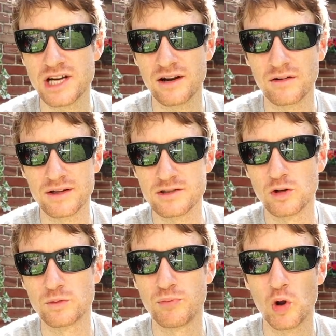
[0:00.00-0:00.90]
channel, he's
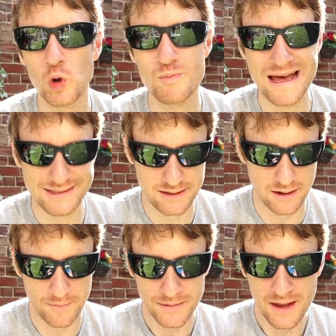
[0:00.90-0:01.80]
called Paul
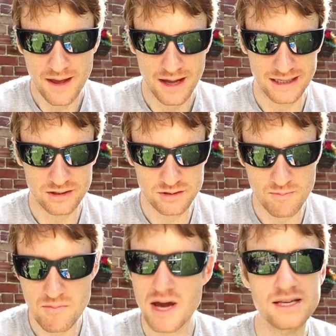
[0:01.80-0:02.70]
Messner, and he does
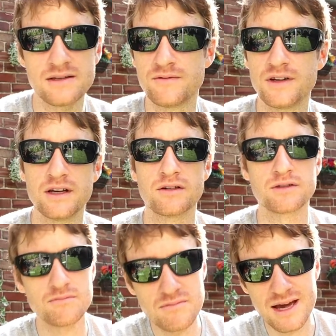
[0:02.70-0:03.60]
amazing videos,
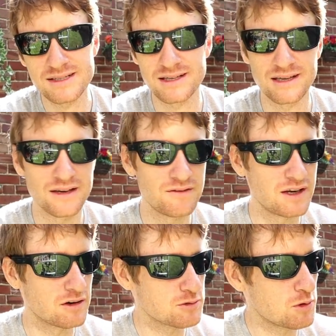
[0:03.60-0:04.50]
amazing gear
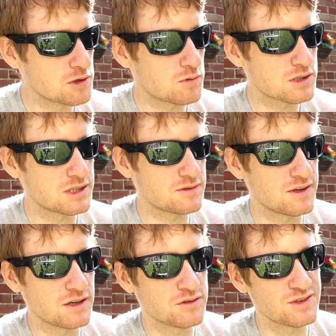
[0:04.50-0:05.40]
videos. I'm always watching his
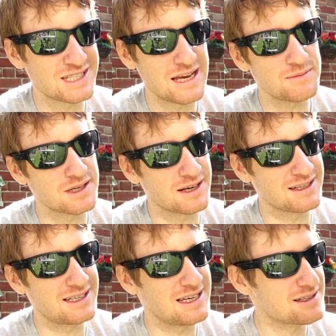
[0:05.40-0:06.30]
videos for tips and
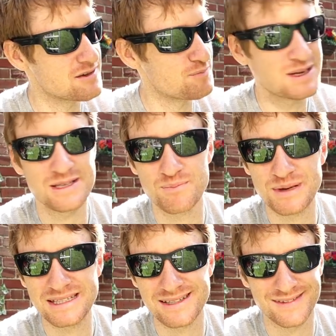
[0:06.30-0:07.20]
ideas of bits and
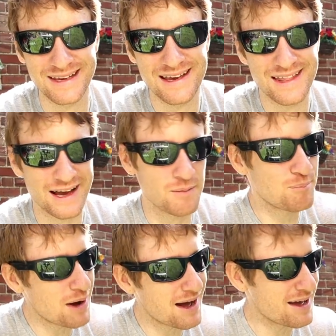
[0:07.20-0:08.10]
pieces of gear that I can
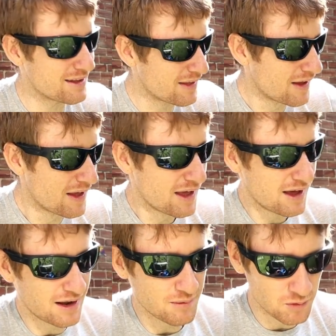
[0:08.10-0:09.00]
buy,
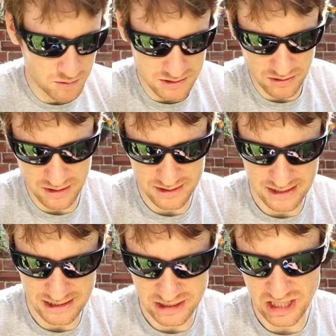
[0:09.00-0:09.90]
and I'm always looking to
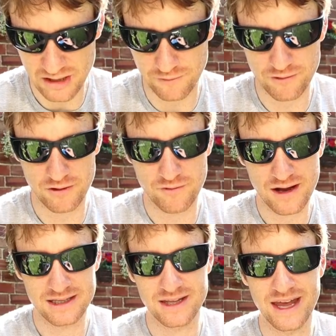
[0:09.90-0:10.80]
his channel for
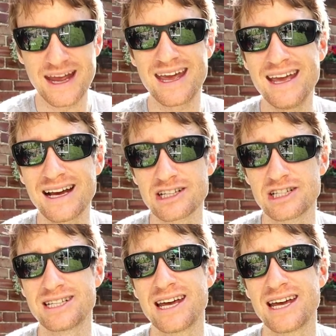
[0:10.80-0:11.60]
advice. And he actually